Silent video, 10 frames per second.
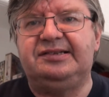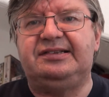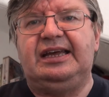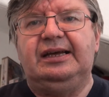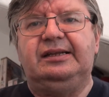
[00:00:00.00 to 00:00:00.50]

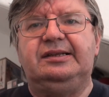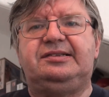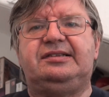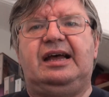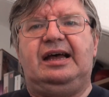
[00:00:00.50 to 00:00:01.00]

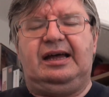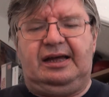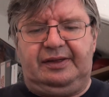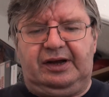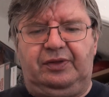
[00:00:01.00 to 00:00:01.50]
sales.
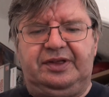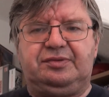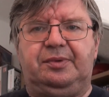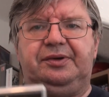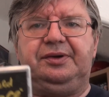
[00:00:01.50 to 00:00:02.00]
I got
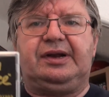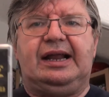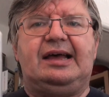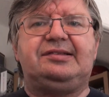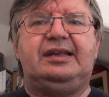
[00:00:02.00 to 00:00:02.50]
this one,
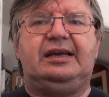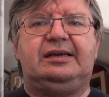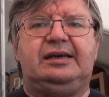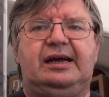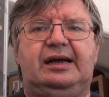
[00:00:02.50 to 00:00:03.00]

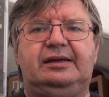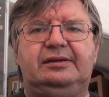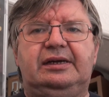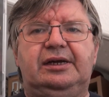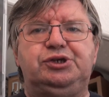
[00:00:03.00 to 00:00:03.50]
classic
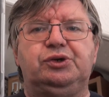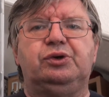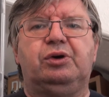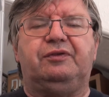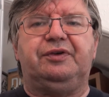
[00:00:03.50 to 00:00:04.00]

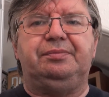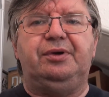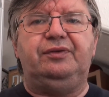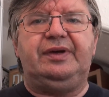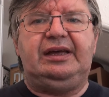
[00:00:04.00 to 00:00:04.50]
Joan Crawford
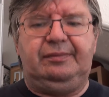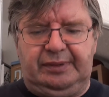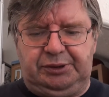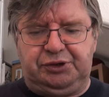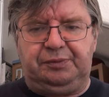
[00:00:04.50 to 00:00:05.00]
movie,
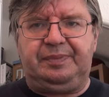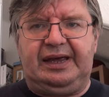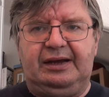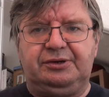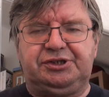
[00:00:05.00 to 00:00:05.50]
Mildred
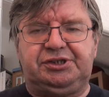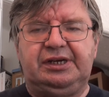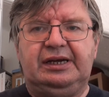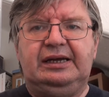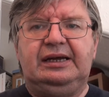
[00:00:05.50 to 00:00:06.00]

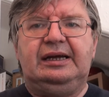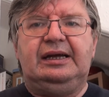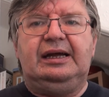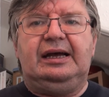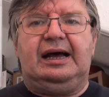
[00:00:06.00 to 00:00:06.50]
Pierce.
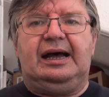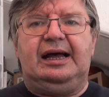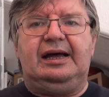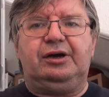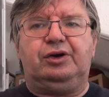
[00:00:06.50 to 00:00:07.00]

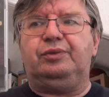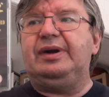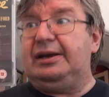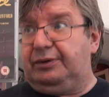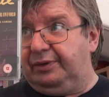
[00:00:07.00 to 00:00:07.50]

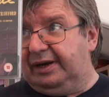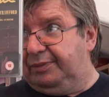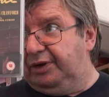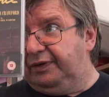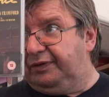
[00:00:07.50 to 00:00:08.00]
Great
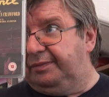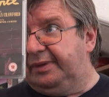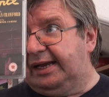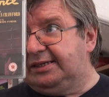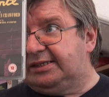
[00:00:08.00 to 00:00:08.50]
movie from
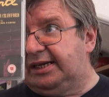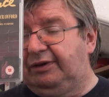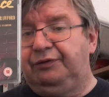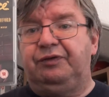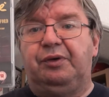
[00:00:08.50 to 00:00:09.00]

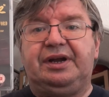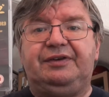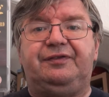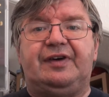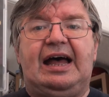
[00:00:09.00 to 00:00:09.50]

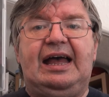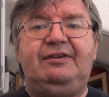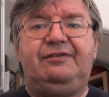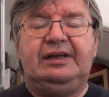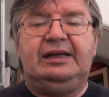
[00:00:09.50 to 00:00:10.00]

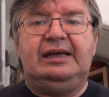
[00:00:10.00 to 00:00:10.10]
1945,